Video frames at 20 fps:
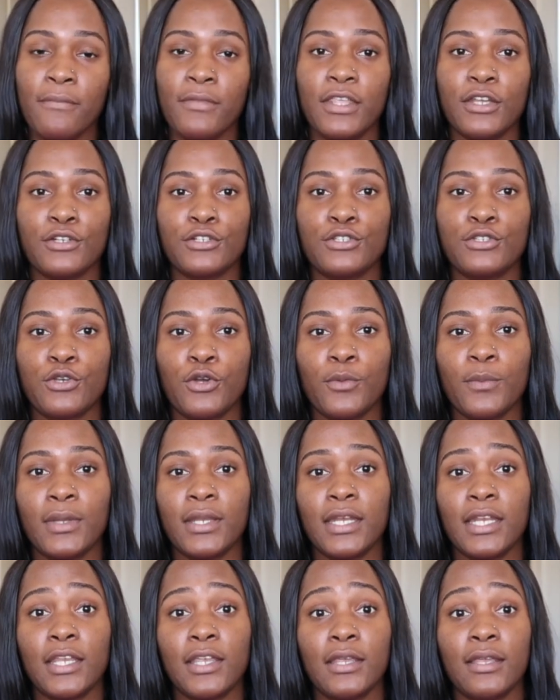There's so
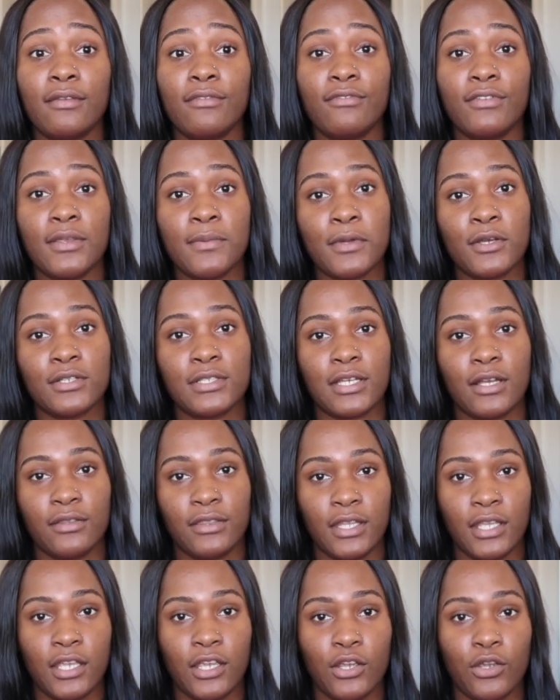many females
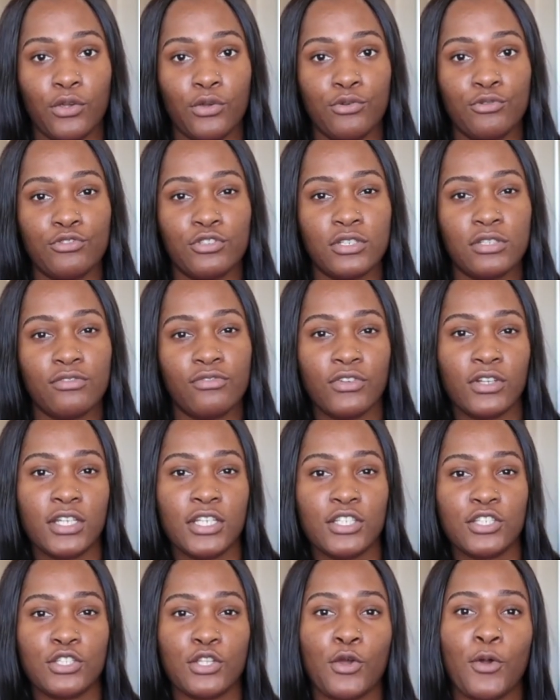out there who just feel
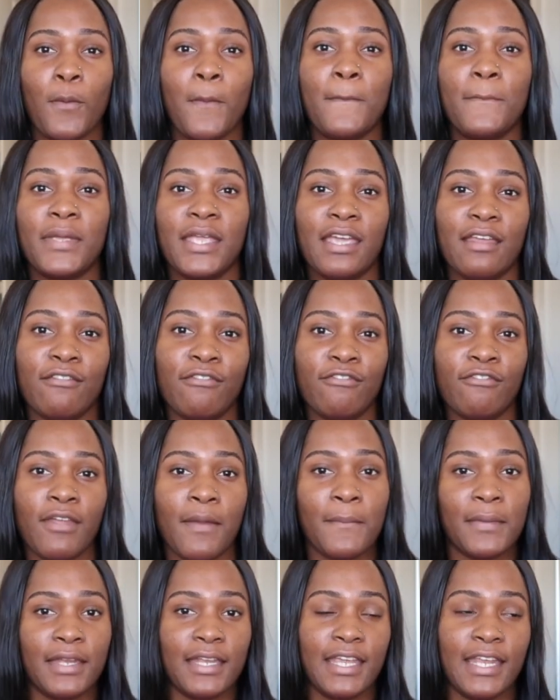as though being
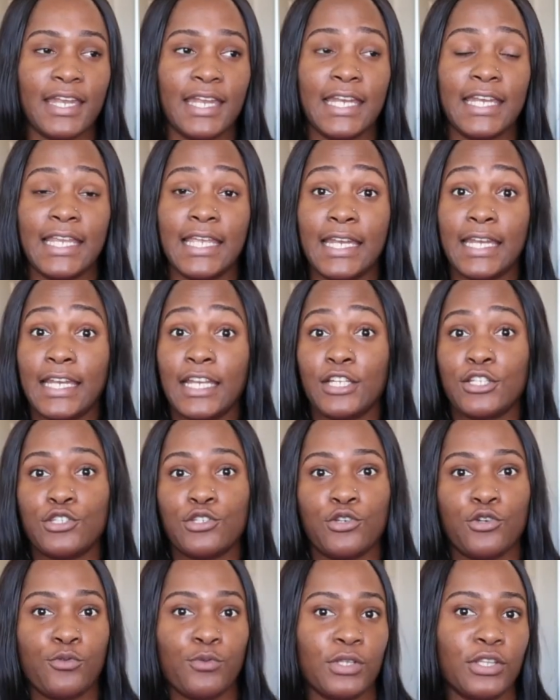feminine and getting in
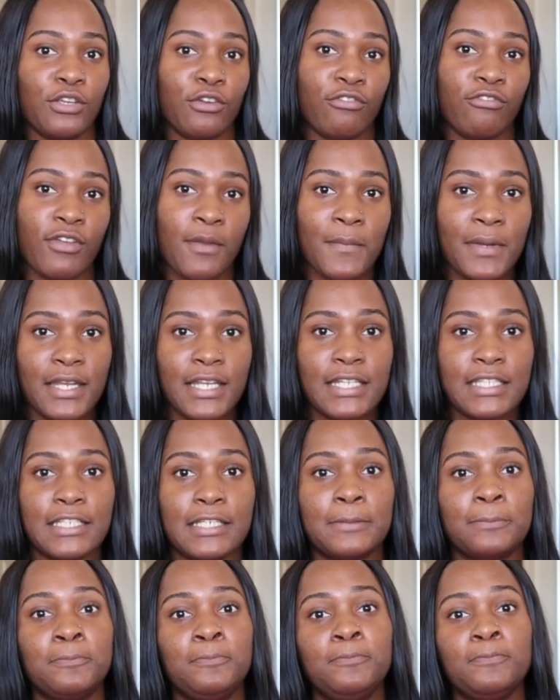tune with their
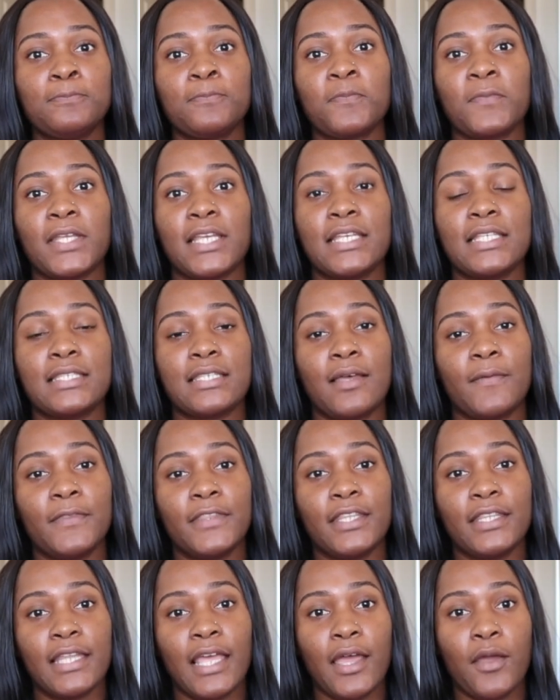feminism is
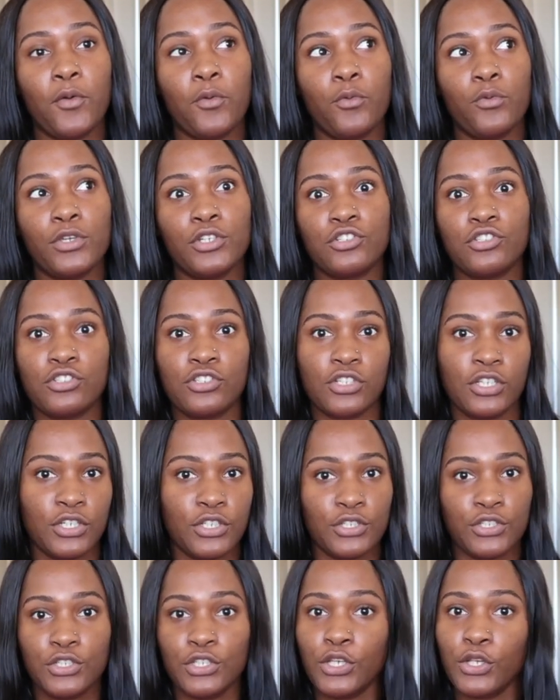something that we
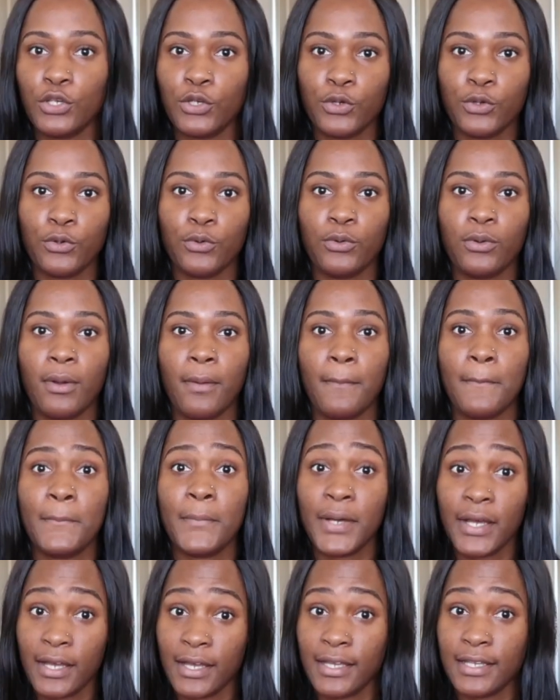shouldn't do.
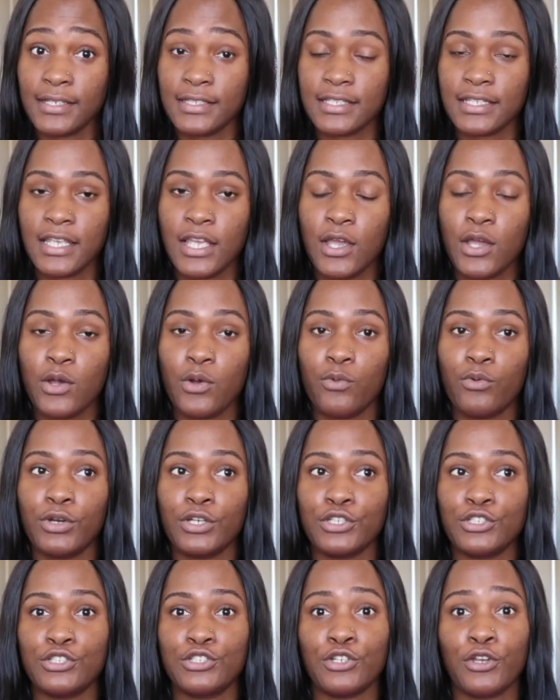But
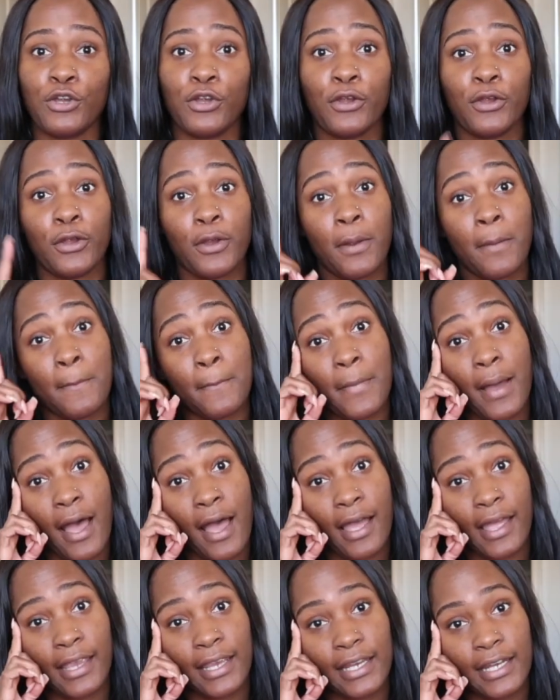once your
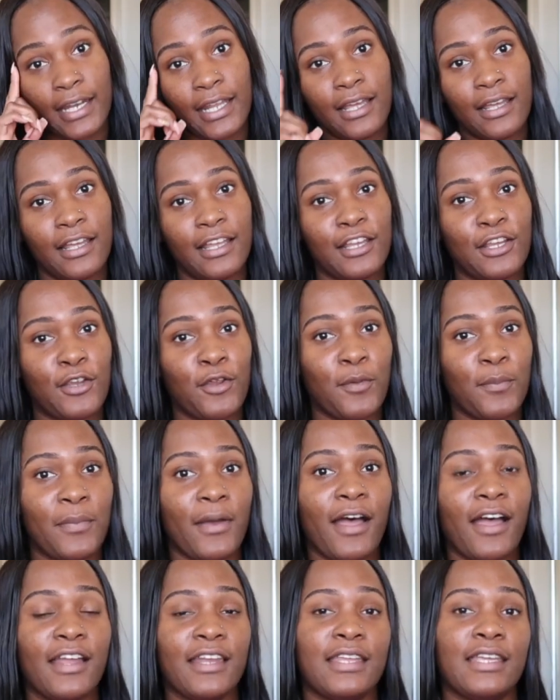mind, your
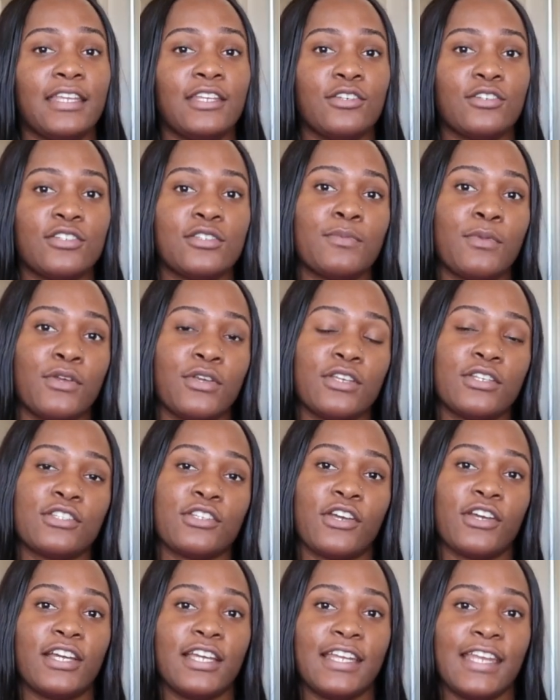body, and your
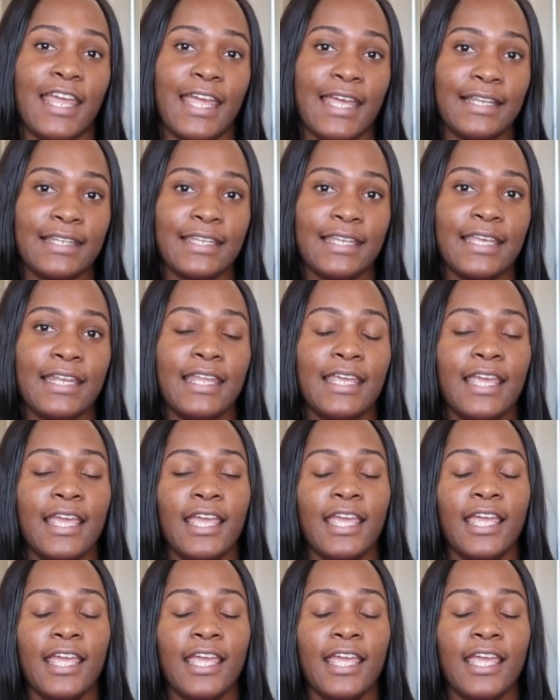spirits are connected,